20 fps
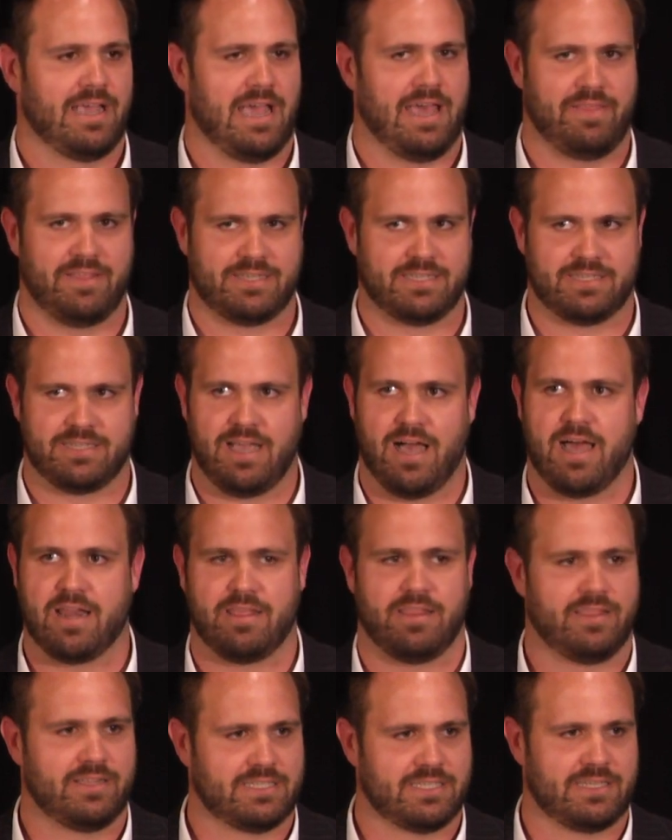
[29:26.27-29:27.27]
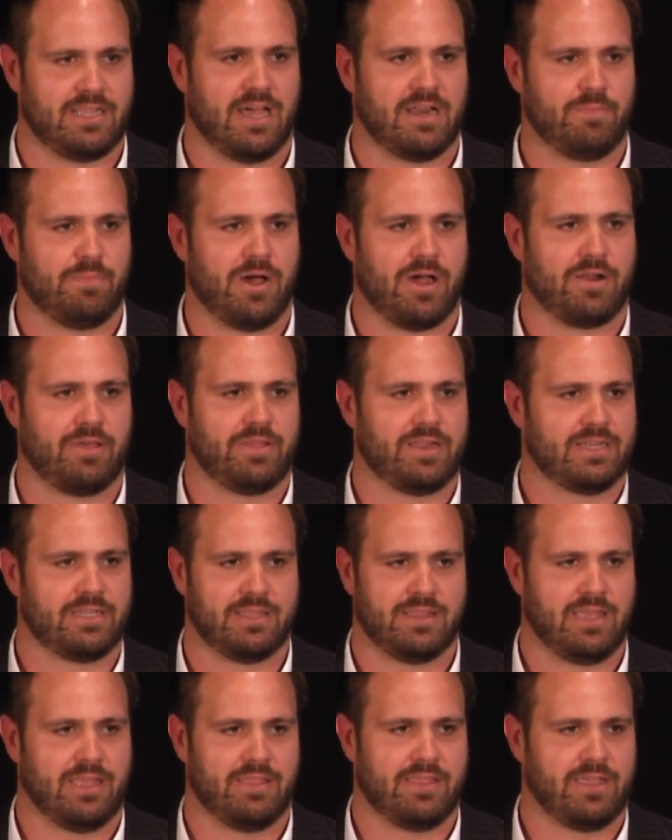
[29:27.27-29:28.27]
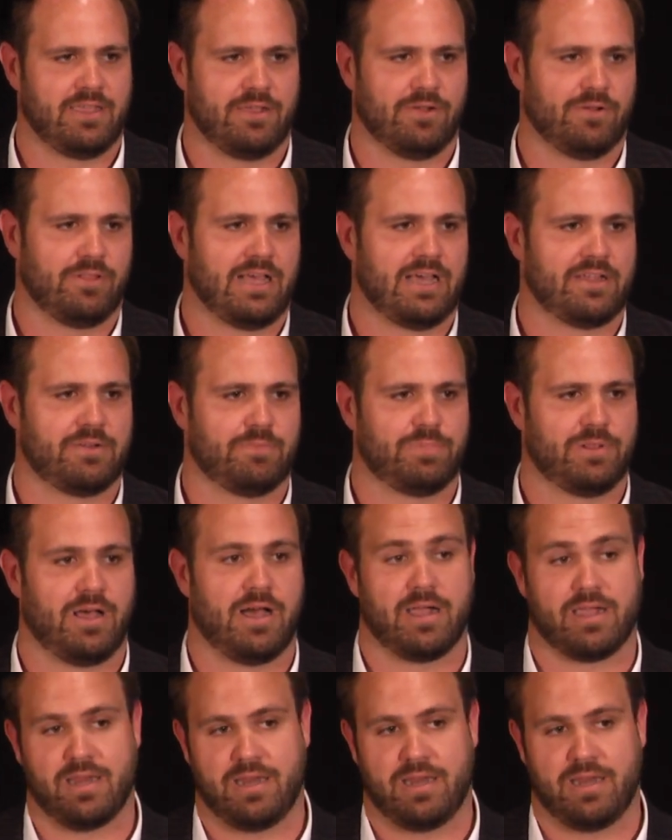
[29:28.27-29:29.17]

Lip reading: And this is not a model that you're allowed to block.